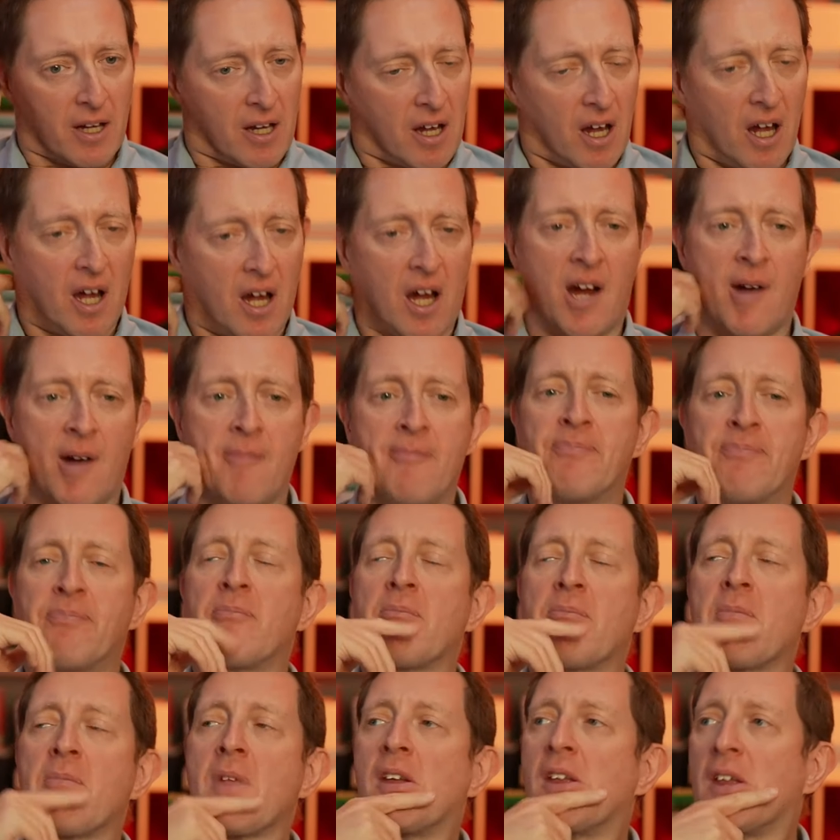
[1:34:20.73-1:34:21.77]
Um,
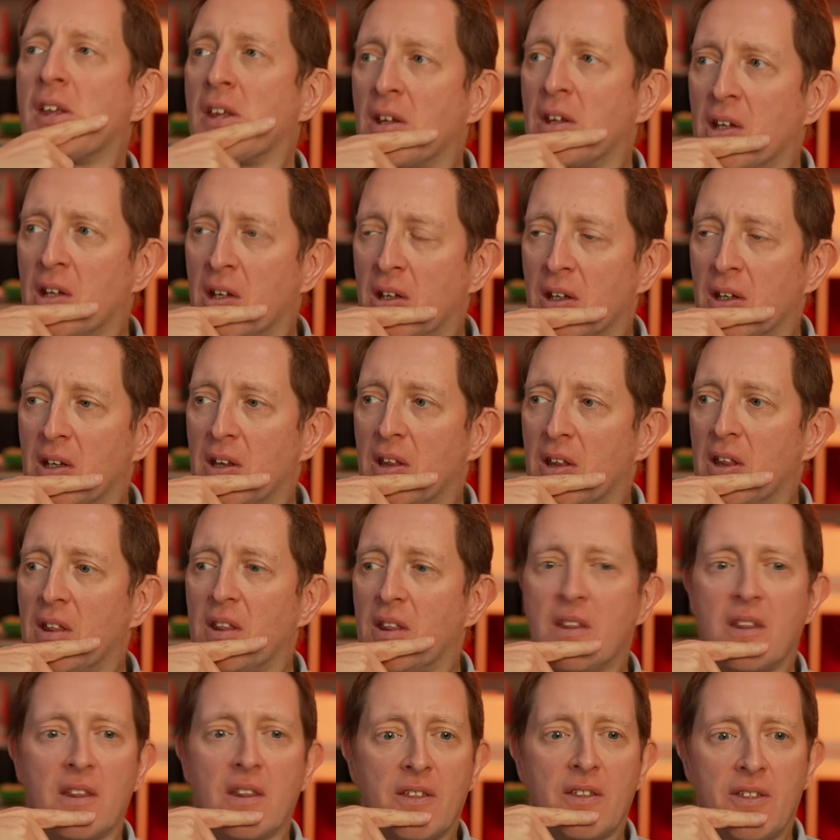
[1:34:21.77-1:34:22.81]

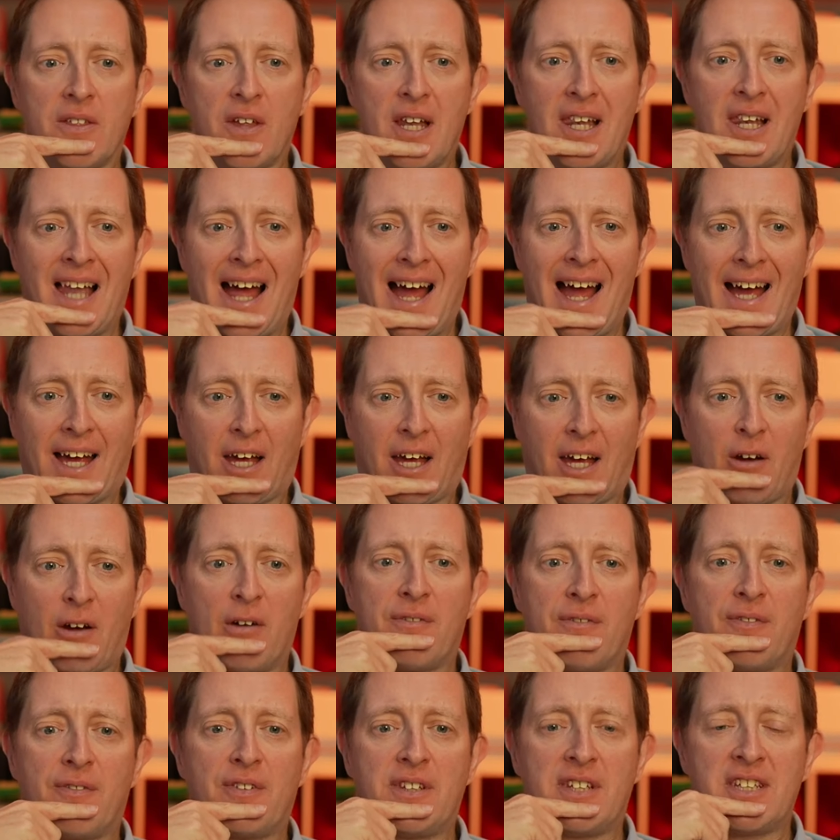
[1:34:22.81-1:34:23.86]
the lack
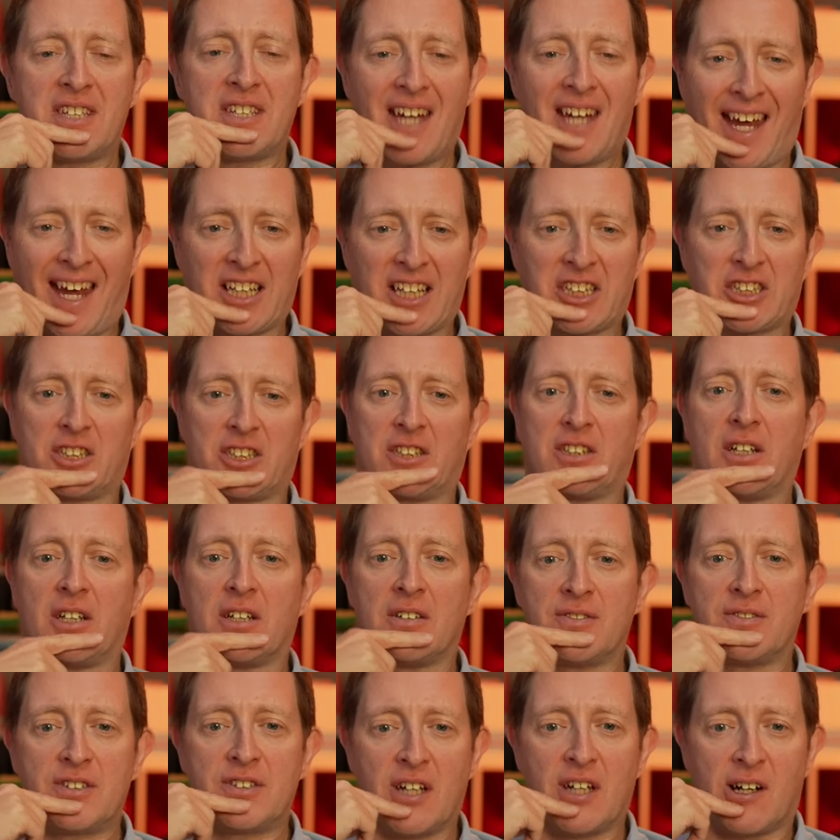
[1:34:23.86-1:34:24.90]
of detection
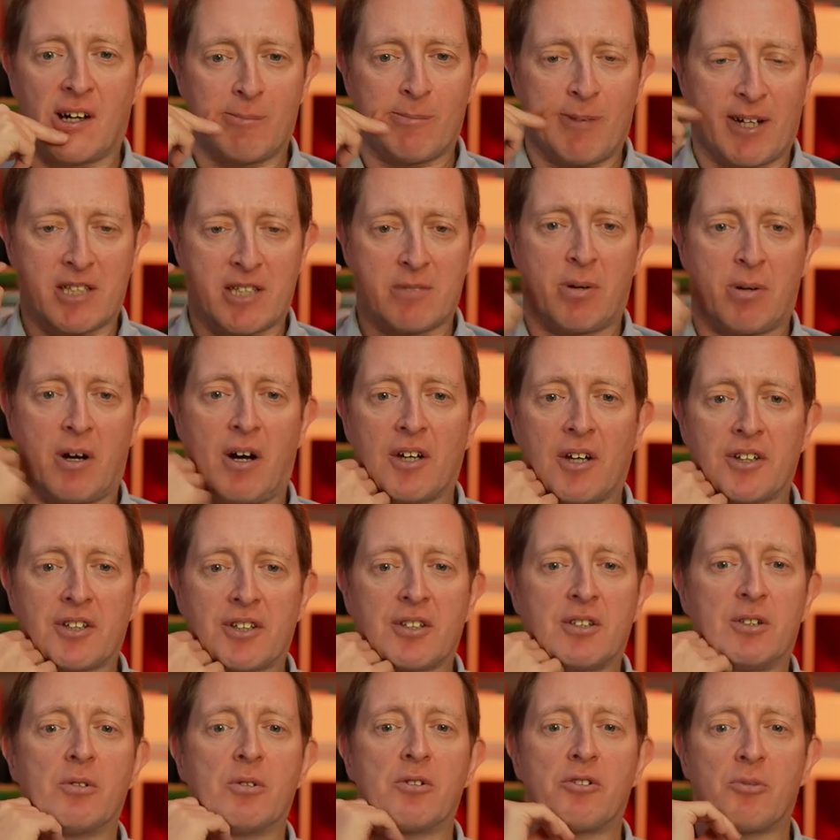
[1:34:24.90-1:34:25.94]
of dark matter
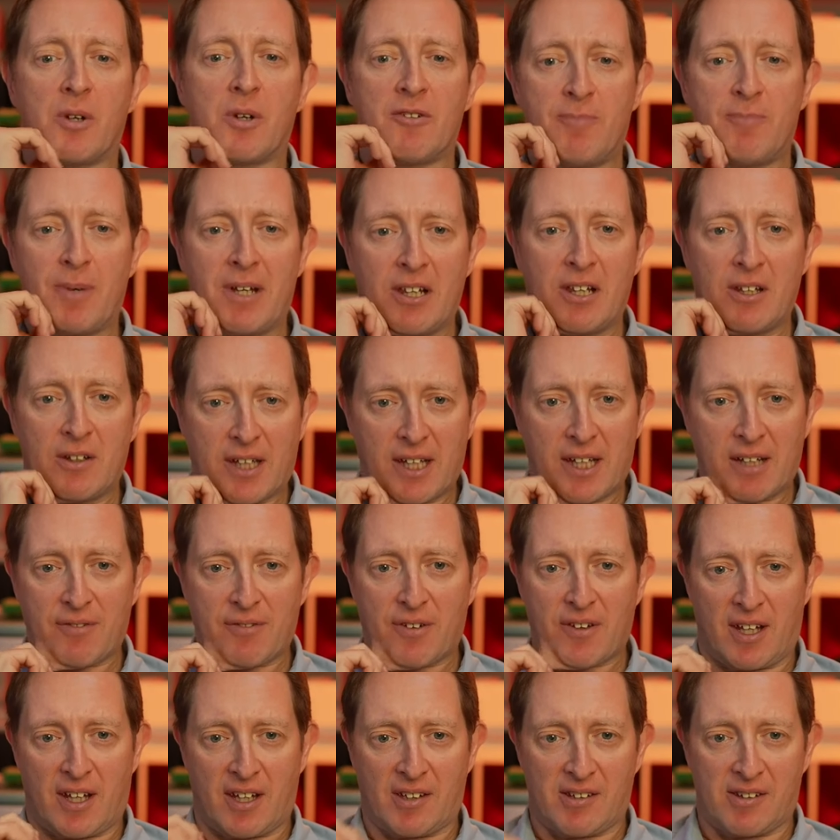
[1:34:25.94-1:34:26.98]
particles. We've been looking for
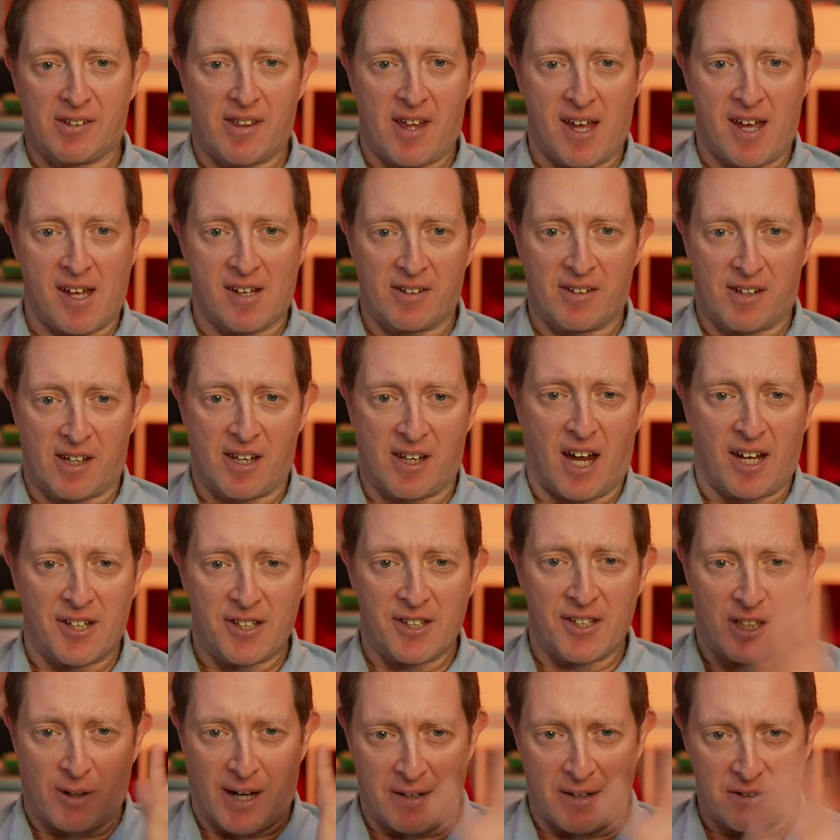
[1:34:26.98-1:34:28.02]
these things in
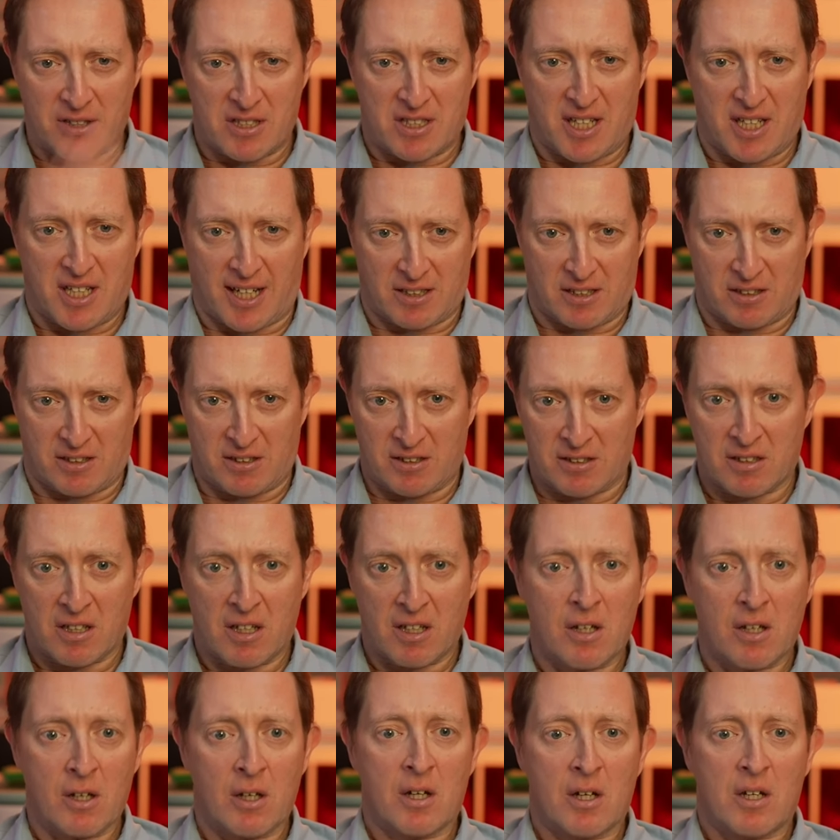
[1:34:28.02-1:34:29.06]
underground detectors
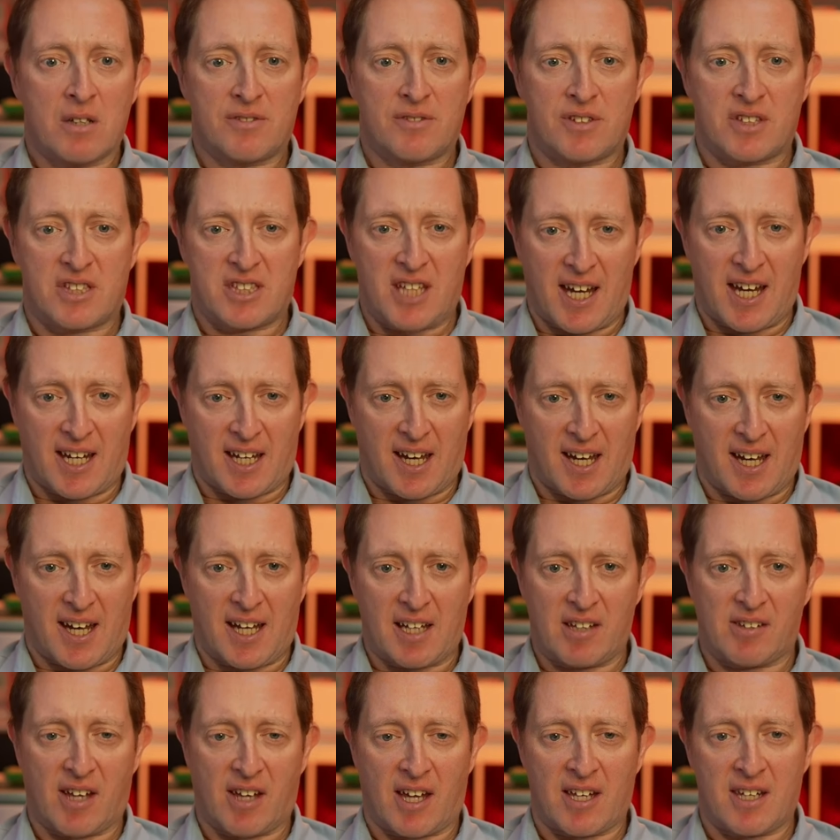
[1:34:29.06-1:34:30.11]
for decades,
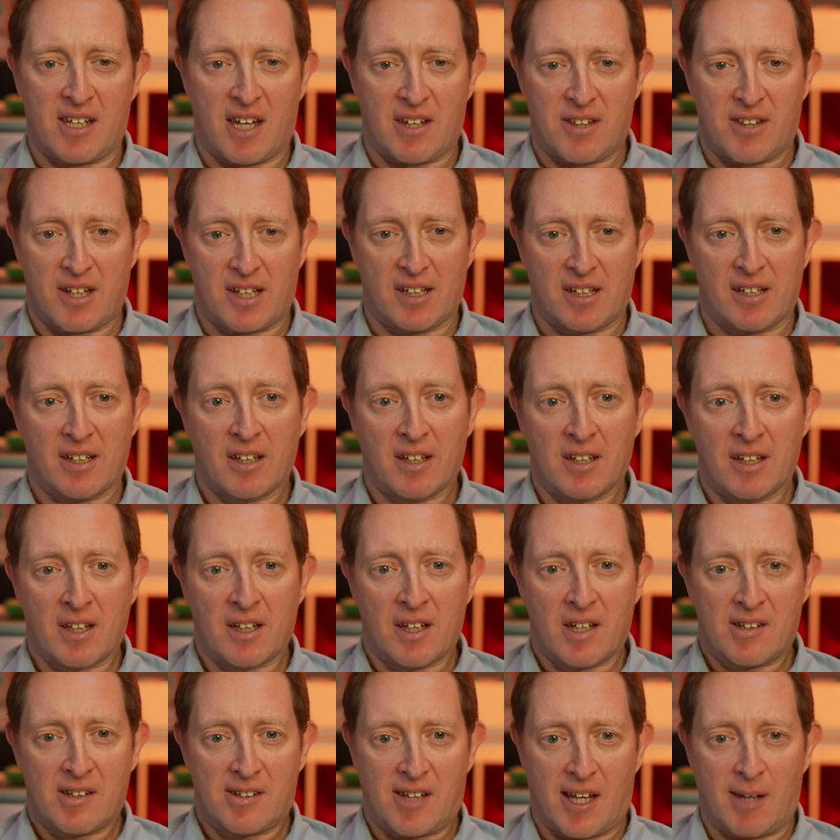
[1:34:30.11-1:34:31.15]
and nothing
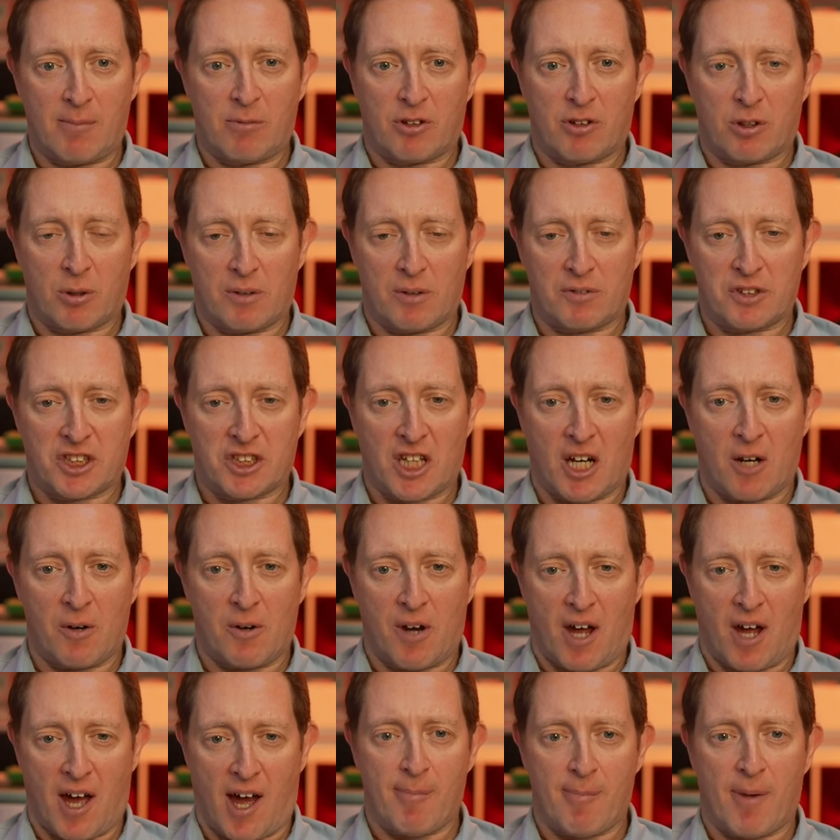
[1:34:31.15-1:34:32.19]
seems to have showed
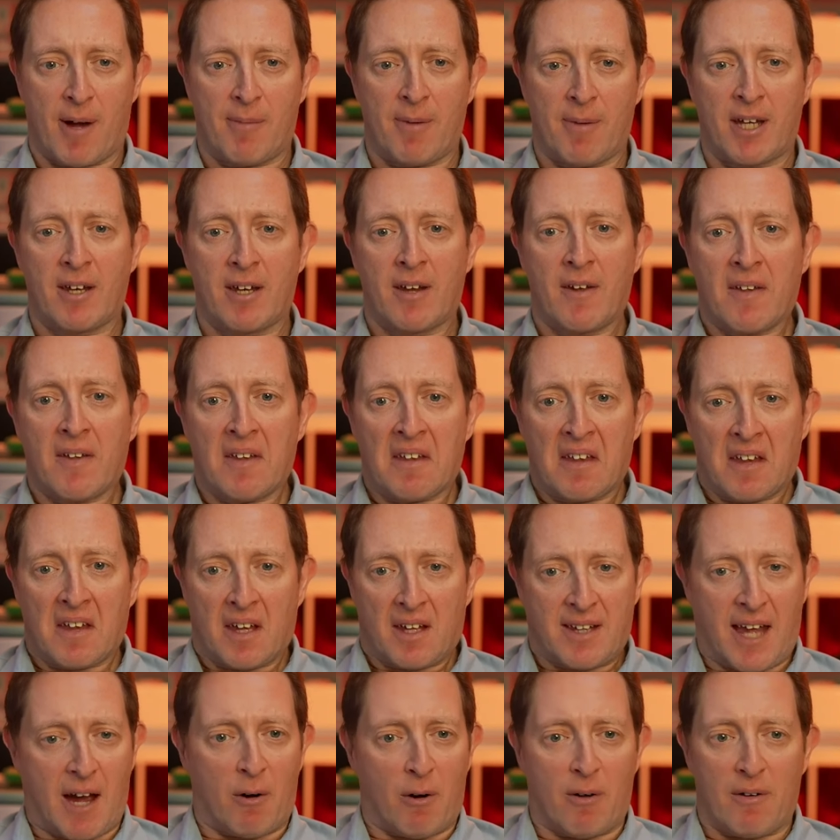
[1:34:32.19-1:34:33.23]
up. I mean,
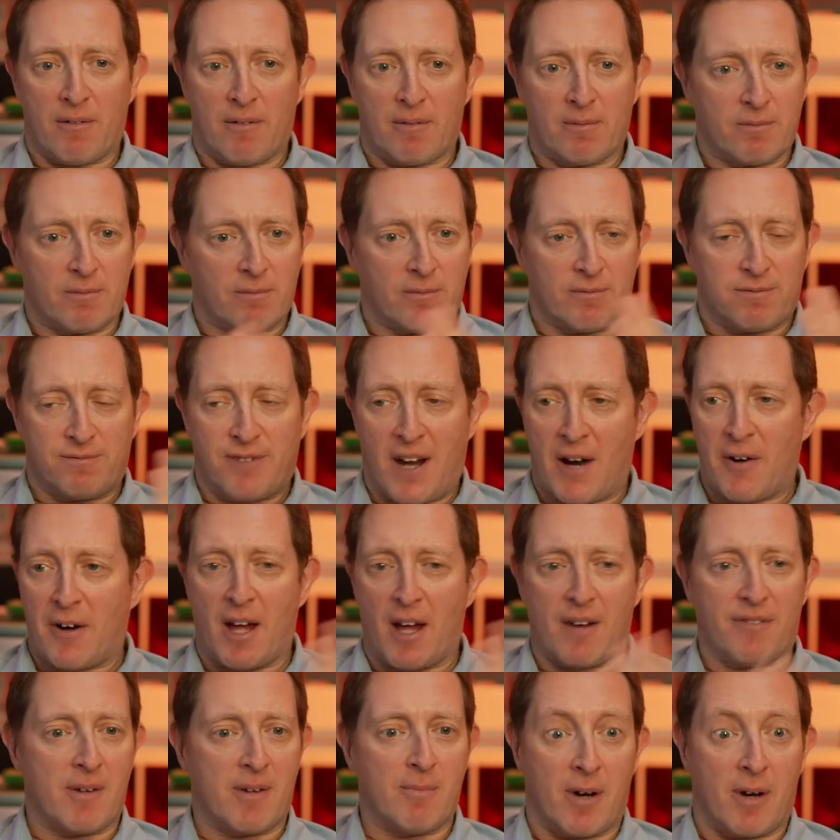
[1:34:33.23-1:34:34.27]
now, fair
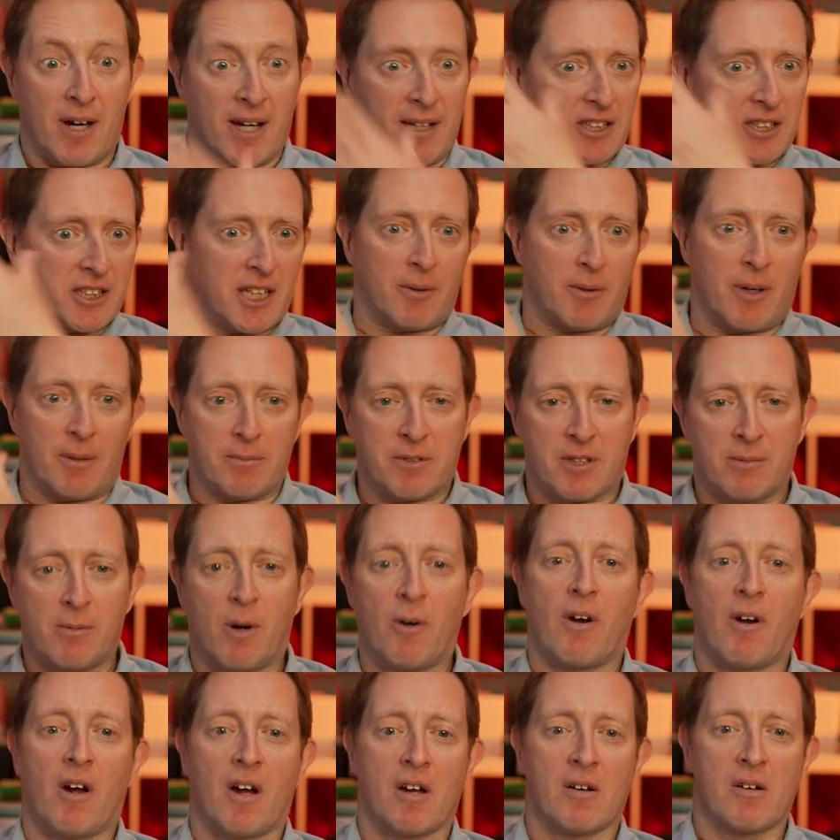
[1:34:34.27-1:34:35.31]
enough, it might show up
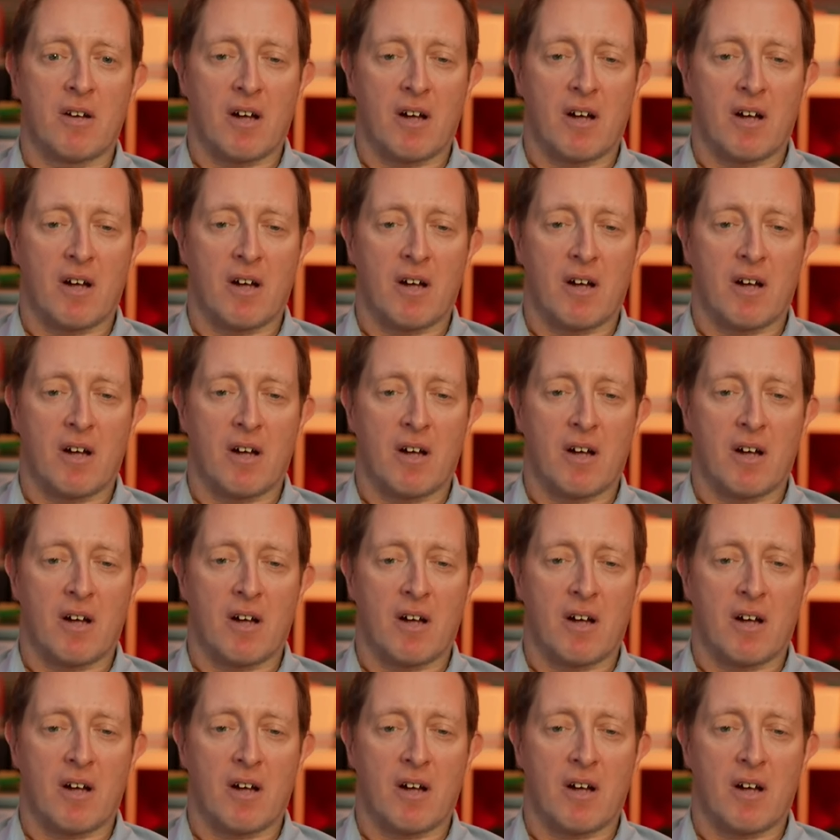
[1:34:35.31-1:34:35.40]
tomorrow.